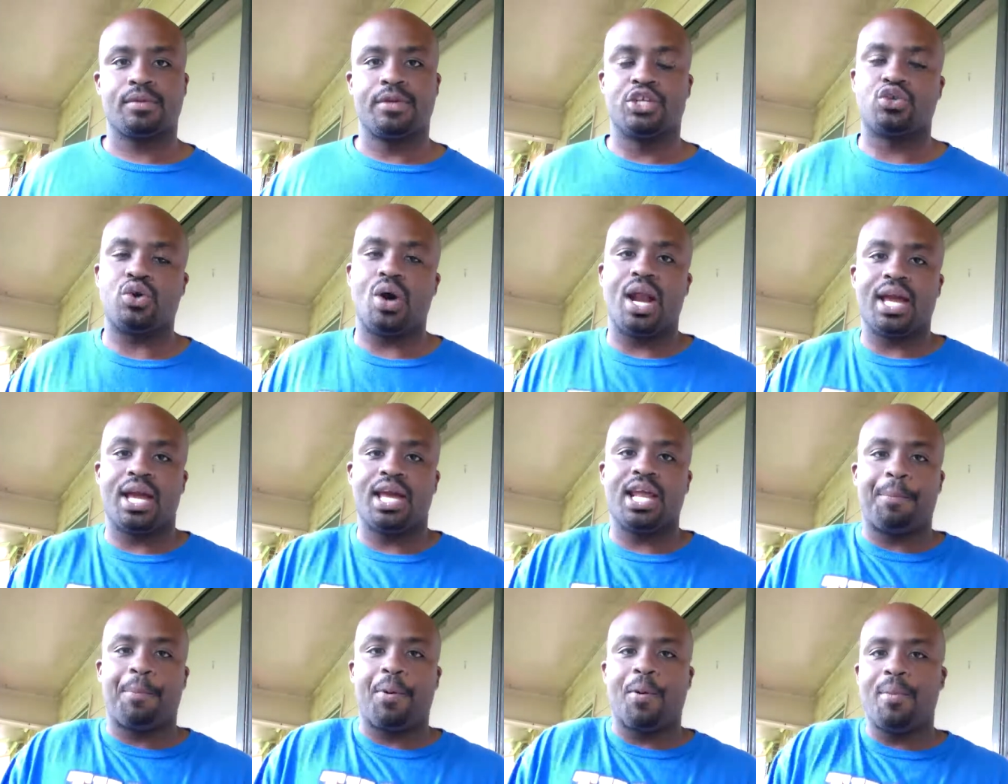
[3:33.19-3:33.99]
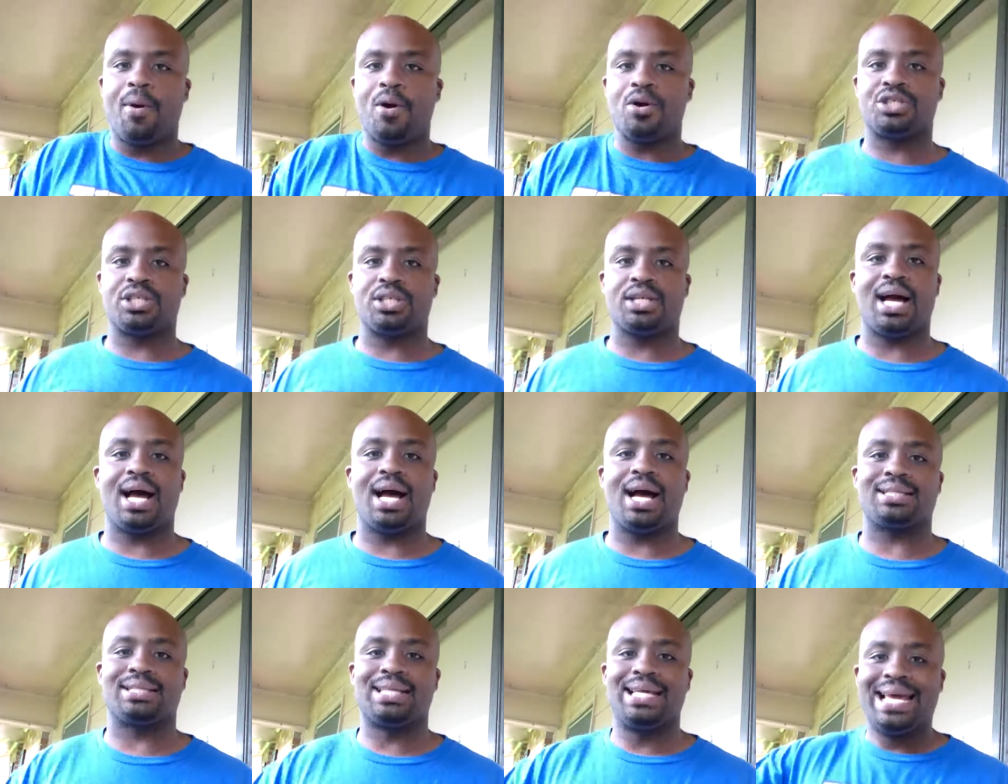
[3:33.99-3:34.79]
You're trying to get a promotion,
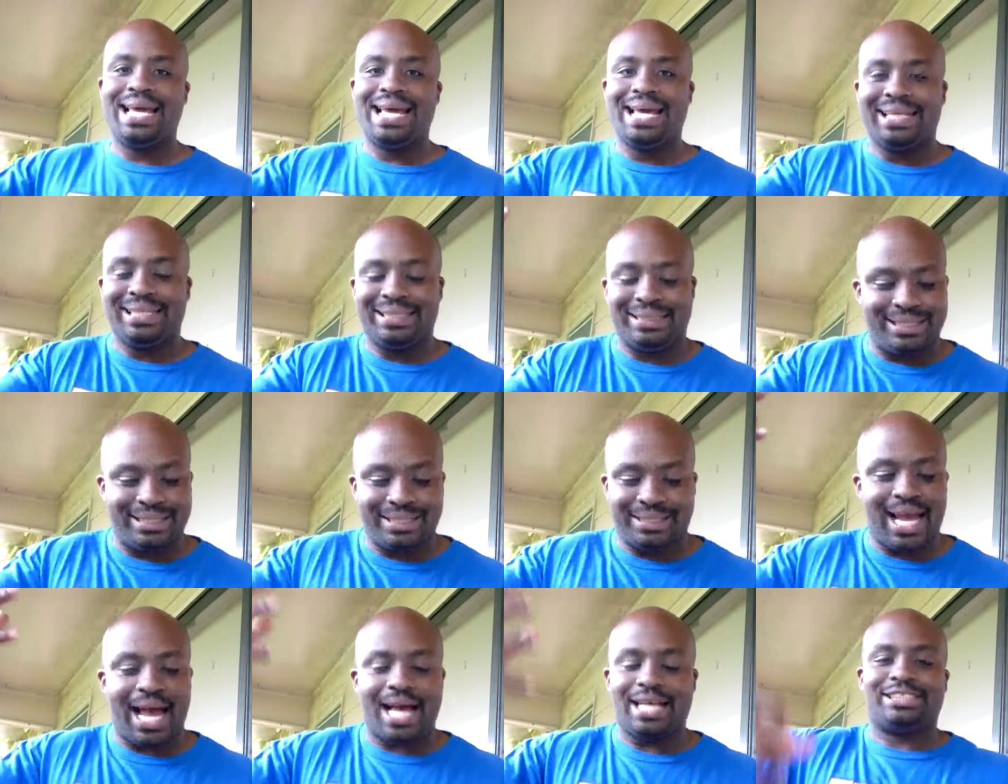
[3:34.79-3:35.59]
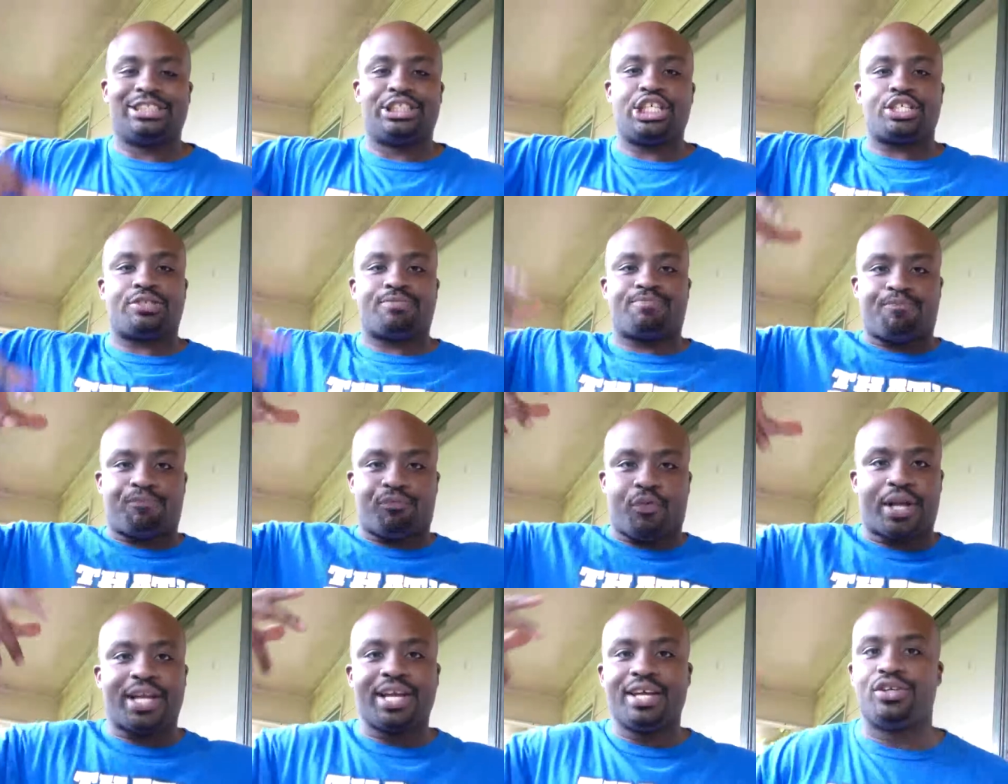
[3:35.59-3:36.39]
guys. God, just
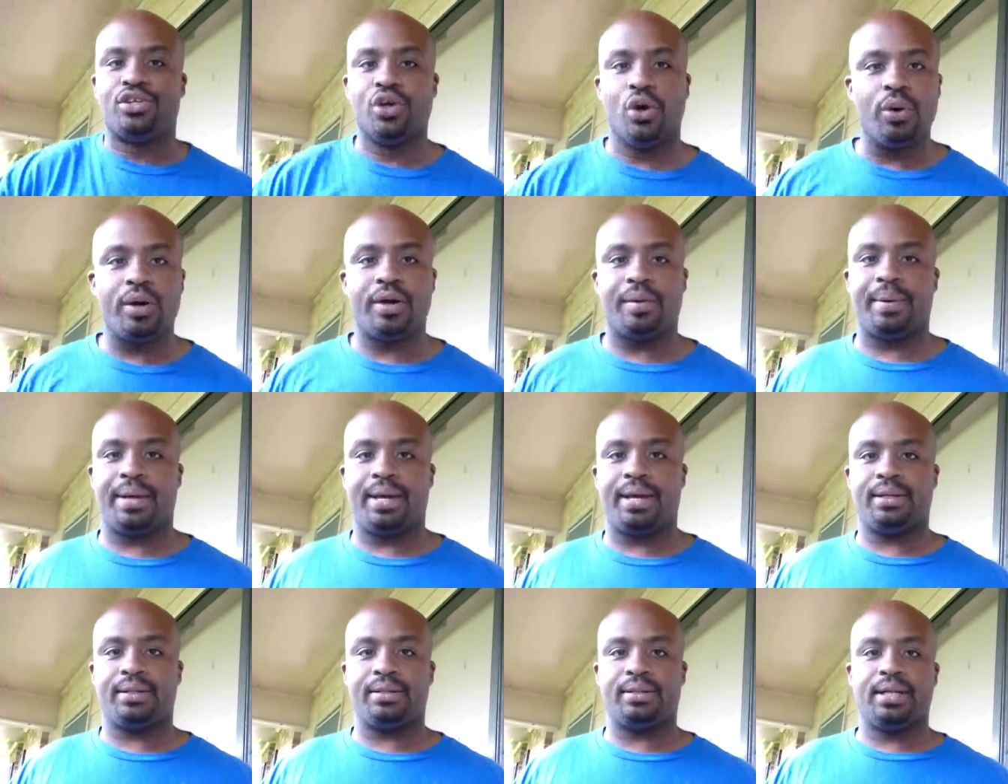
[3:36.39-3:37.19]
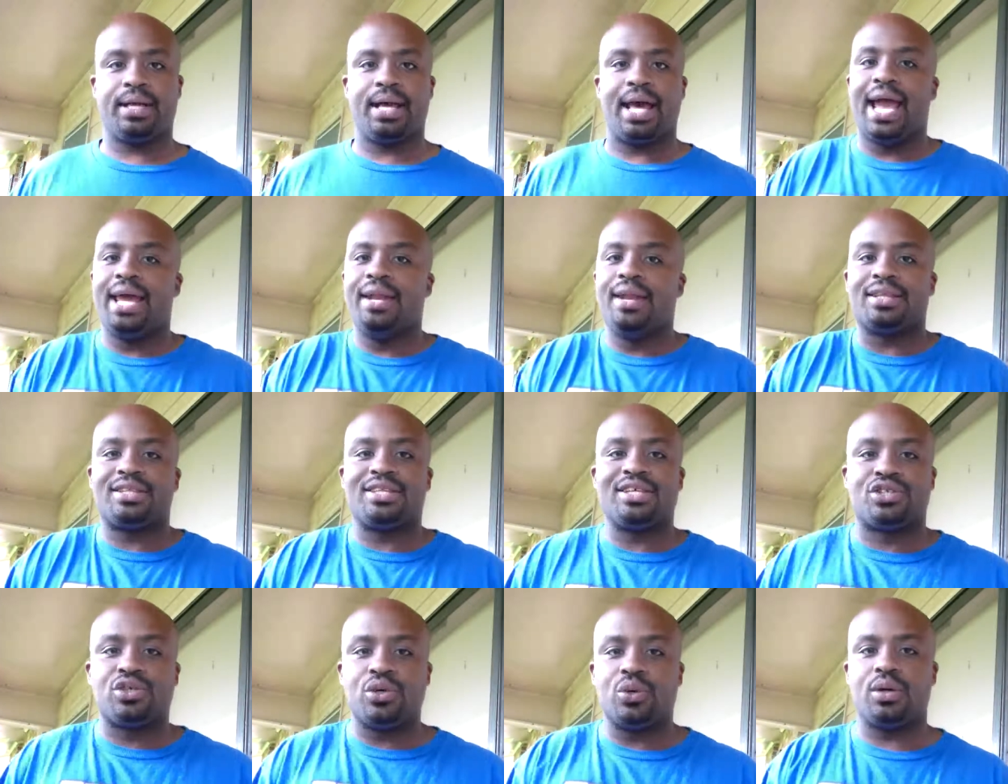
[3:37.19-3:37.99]
freaking do it, man. Ain't
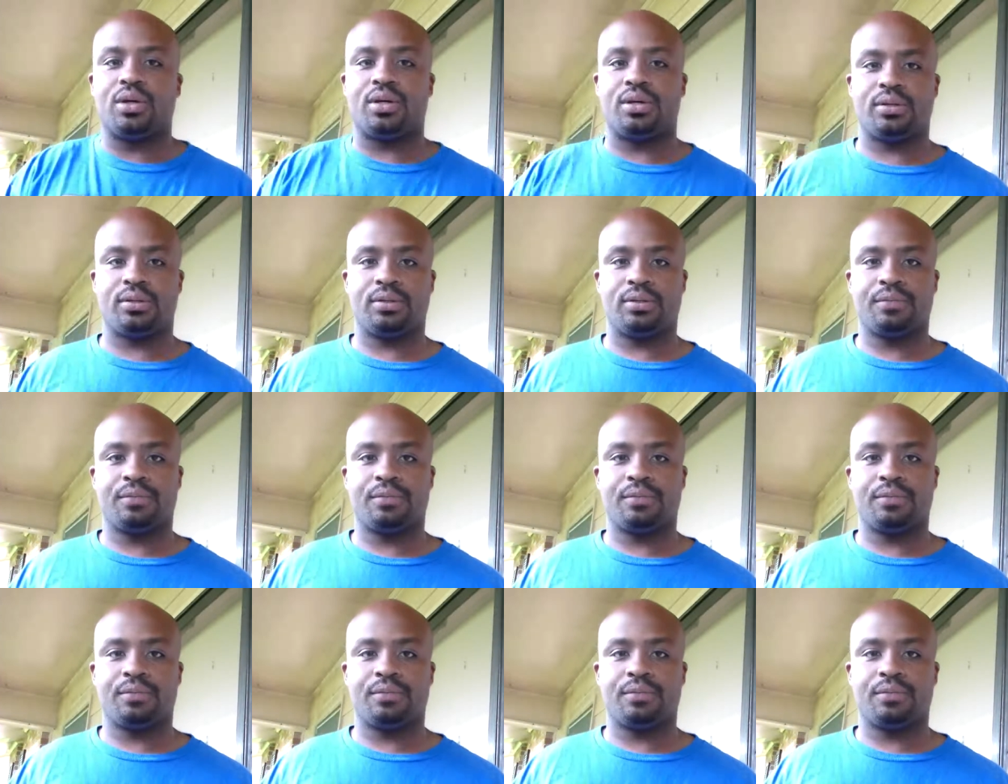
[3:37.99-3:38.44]
nothing to it.